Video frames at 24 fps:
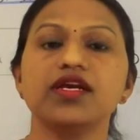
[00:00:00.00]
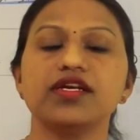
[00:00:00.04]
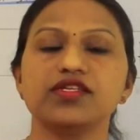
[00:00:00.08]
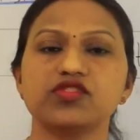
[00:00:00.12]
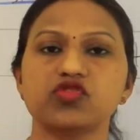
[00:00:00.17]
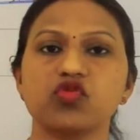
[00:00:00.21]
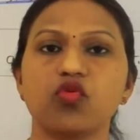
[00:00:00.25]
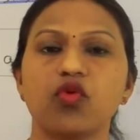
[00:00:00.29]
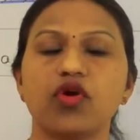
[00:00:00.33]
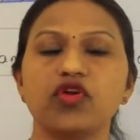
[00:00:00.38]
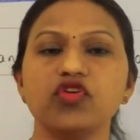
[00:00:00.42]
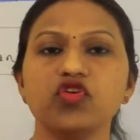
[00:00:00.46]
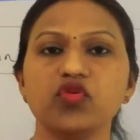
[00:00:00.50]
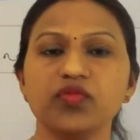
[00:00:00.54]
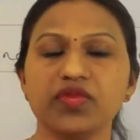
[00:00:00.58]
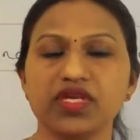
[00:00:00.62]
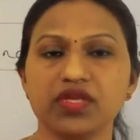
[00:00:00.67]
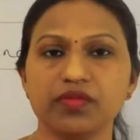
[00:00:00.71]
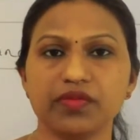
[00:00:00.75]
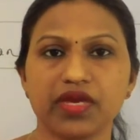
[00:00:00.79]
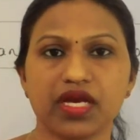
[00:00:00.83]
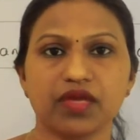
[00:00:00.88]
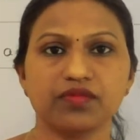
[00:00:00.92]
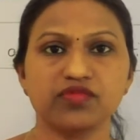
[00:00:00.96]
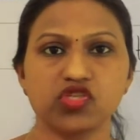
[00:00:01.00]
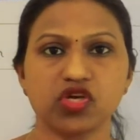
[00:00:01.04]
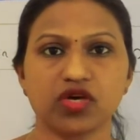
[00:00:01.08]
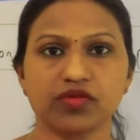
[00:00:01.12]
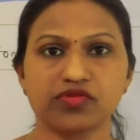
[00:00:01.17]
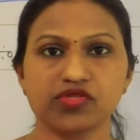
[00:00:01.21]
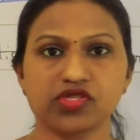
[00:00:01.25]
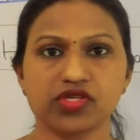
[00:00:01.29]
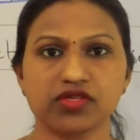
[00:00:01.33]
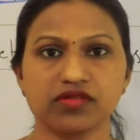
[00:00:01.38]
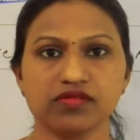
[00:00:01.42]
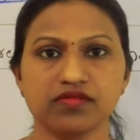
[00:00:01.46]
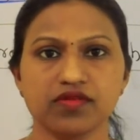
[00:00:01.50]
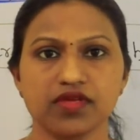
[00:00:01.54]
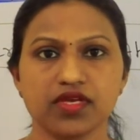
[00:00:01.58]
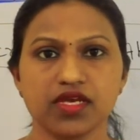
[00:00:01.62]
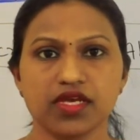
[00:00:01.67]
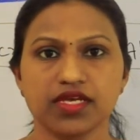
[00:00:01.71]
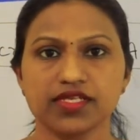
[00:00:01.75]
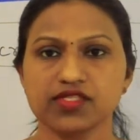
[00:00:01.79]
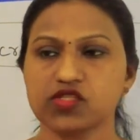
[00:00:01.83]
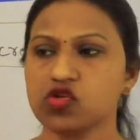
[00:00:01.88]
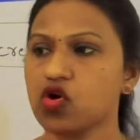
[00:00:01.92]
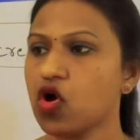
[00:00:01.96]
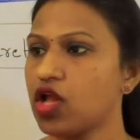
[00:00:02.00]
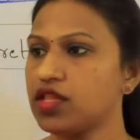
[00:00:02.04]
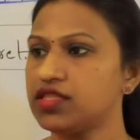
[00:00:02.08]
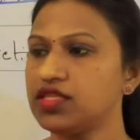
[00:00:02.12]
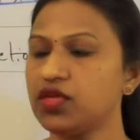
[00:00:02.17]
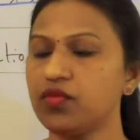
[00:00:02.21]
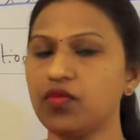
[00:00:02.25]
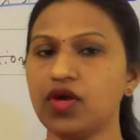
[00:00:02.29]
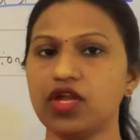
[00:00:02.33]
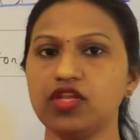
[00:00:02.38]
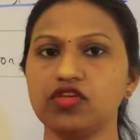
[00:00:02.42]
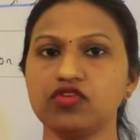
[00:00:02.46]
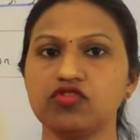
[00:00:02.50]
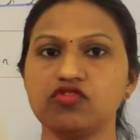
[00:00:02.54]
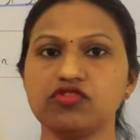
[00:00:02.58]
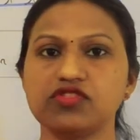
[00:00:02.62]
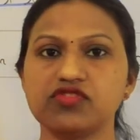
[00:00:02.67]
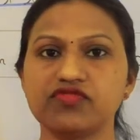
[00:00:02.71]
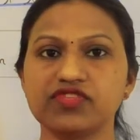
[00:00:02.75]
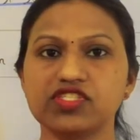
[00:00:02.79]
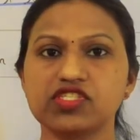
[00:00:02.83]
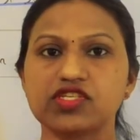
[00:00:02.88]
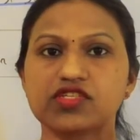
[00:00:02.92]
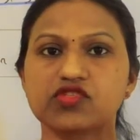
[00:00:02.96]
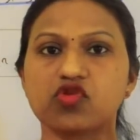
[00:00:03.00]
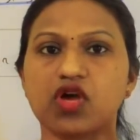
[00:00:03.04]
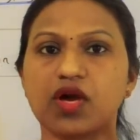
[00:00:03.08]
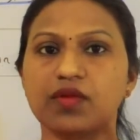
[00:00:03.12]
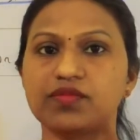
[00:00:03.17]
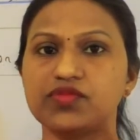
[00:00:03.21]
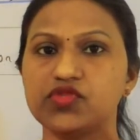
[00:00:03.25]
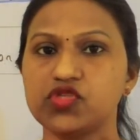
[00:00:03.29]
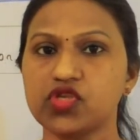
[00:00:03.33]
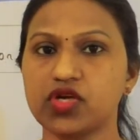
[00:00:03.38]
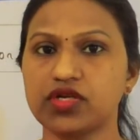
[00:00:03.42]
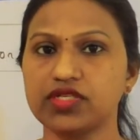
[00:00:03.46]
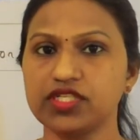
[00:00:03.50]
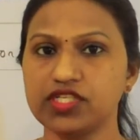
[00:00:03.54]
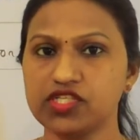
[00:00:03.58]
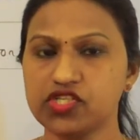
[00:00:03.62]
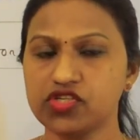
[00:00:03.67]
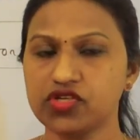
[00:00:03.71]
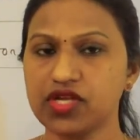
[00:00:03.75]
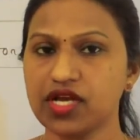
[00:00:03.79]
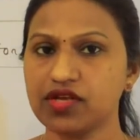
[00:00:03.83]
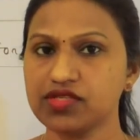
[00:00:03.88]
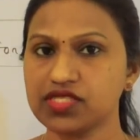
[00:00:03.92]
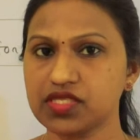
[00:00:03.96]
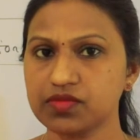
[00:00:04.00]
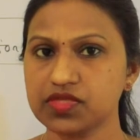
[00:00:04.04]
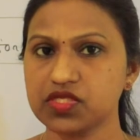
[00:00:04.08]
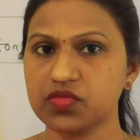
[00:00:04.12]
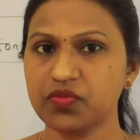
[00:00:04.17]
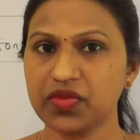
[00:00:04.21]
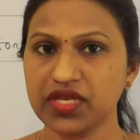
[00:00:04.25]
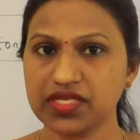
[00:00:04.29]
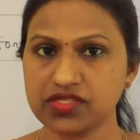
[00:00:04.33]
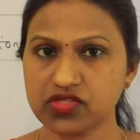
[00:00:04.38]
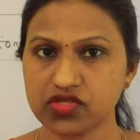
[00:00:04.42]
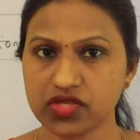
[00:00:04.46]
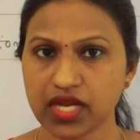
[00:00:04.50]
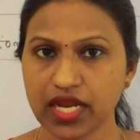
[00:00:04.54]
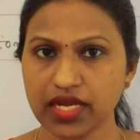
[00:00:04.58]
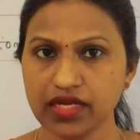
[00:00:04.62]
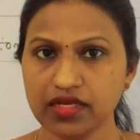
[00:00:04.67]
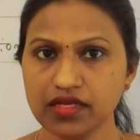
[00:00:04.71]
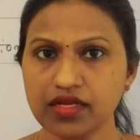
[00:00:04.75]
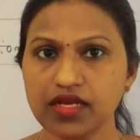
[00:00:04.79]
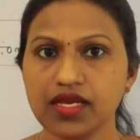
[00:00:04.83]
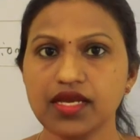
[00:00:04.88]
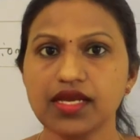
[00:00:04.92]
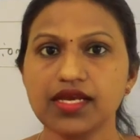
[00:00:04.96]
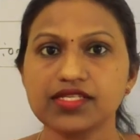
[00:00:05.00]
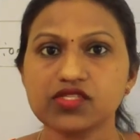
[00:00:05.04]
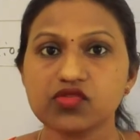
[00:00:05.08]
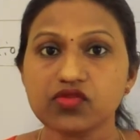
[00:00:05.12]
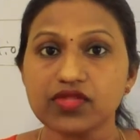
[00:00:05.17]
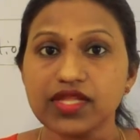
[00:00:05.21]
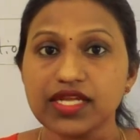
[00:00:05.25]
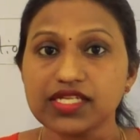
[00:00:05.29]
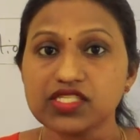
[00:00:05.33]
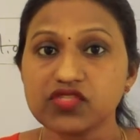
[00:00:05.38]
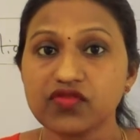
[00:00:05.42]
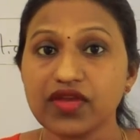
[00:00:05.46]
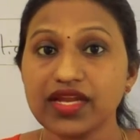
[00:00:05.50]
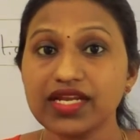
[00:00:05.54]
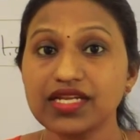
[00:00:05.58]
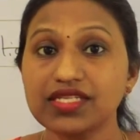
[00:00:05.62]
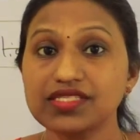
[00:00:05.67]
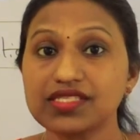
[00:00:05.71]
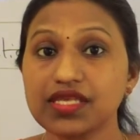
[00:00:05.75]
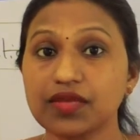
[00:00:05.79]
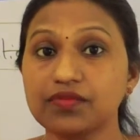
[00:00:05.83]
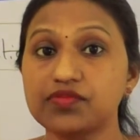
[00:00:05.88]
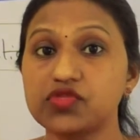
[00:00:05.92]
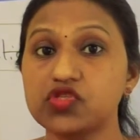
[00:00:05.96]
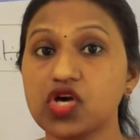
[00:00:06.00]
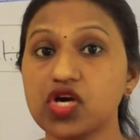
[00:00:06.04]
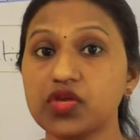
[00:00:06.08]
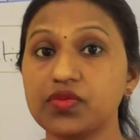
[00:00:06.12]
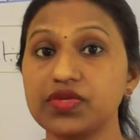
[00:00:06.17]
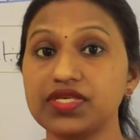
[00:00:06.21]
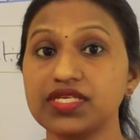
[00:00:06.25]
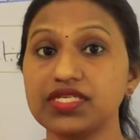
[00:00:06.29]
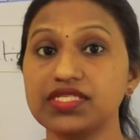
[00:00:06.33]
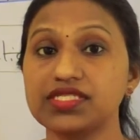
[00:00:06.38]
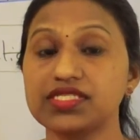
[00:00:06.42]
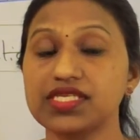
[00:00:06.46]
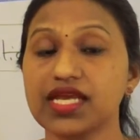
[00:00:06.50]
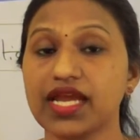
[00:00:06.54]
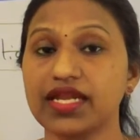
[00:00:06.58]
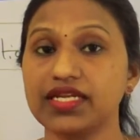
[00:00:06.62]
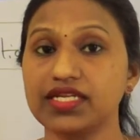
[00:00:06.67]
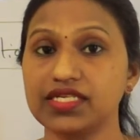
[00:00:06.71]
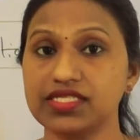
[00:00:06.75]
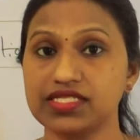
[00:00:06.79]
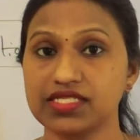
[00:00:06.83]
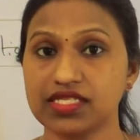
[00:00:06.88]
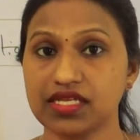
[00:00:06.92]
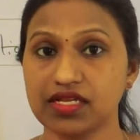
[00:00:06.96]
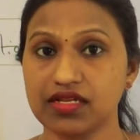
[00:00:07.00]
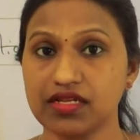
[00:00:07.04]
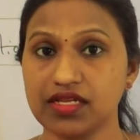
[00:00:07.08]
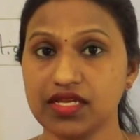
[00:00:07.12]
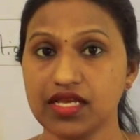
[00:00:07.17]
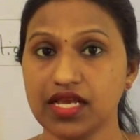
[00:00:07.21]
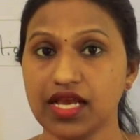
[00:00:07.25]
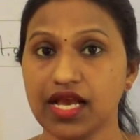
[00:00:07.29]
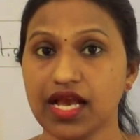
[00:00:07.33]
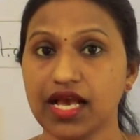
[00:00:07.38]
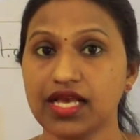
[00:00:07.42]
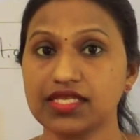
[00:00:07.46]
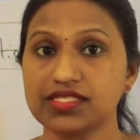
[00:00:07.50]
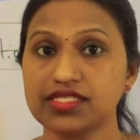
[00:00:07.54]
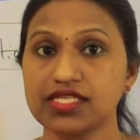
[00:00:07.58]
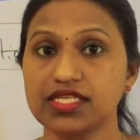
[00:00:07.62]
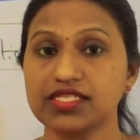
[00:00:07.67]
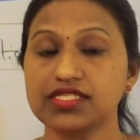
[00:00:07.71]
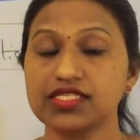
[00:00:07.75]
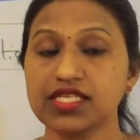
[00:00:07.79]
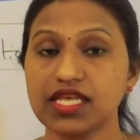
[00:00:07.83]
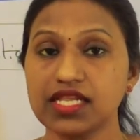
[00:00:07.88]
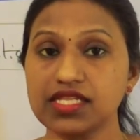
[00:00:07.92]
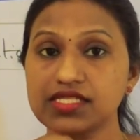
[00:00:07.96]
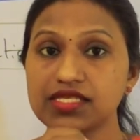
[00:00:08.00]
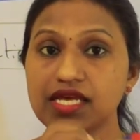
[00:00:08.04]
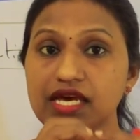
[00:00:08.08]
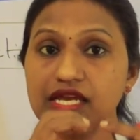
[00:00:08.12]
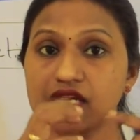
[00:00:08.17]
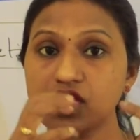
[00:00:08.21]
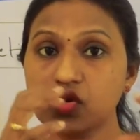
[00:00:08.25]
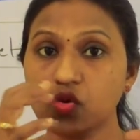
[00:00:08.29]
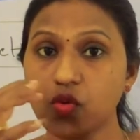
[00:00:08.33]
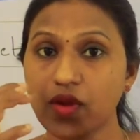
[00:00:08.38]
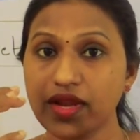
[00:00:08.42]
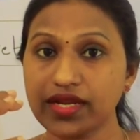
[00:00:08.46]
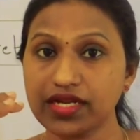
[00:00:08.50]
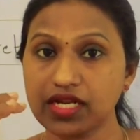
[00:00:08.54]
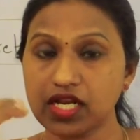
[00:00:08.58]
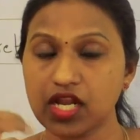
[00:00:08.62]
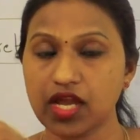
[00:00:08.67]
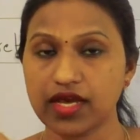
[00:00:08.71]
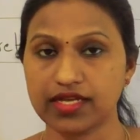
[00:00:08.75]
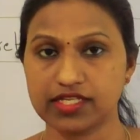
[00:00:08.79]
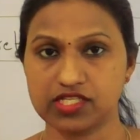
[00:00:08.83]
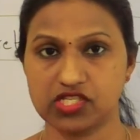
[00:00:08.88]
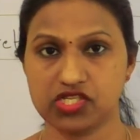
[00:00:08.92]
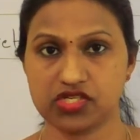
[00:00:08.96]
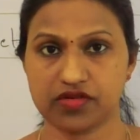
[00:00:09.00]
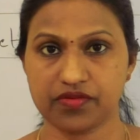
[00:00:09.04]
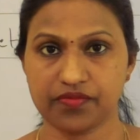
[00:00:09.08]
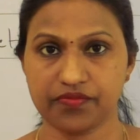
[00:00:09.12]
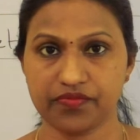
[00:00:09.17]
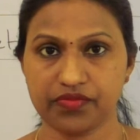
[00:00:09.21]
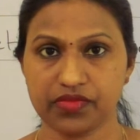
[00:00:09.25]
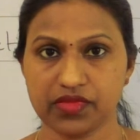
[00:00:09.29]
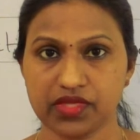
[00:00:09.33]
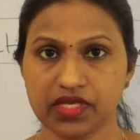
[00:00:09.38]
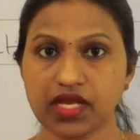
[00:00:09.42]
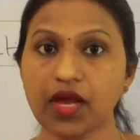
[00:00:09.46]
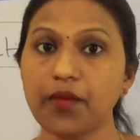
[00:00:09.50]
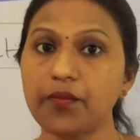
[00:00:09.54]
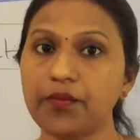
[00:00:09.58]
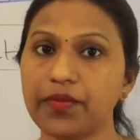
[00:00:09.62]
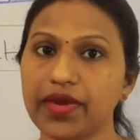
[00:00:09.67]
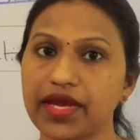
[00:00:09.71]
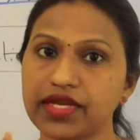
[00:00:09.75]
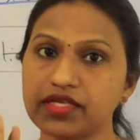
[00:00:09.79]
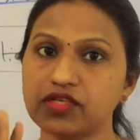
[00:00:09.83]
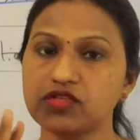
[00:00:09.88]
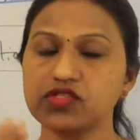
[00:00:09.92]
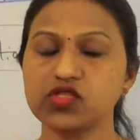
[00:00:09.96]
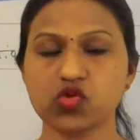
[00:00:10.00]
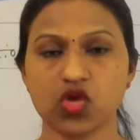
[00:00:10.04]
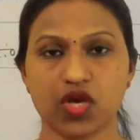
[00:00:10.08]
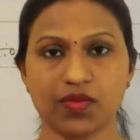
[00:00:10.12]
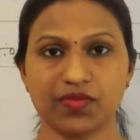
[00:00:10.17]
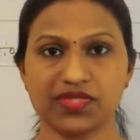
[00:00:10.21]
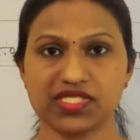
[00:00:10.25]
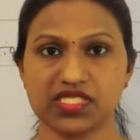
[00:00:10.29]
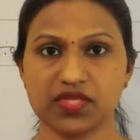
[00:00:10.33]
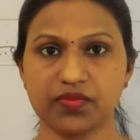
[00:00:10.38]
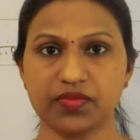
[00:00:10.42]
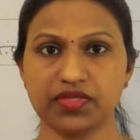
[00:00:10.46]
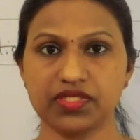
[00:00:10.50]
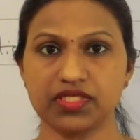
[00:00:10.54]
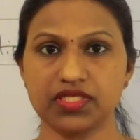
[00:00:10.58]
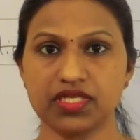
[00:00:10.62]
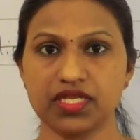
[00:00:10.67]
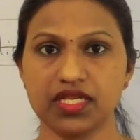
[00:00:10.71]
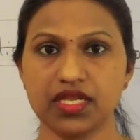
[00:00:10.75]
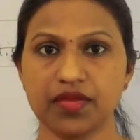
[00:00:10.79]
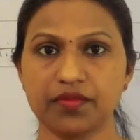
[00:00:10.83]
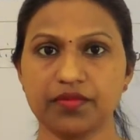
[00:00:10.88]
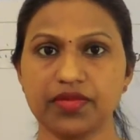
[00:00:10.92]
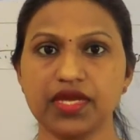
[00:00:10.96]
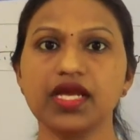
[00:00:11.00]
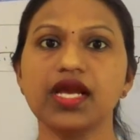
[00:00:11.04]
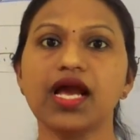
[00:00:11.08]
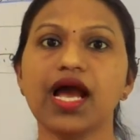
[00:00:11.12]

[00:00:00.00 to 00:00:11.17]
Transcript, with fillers: So what do you mean by absorption? So all the molecules which are so absorbed, it should have some space, right? So that's why it is absorbing inside itself as the cells are quite larger compared to squamous epithelium.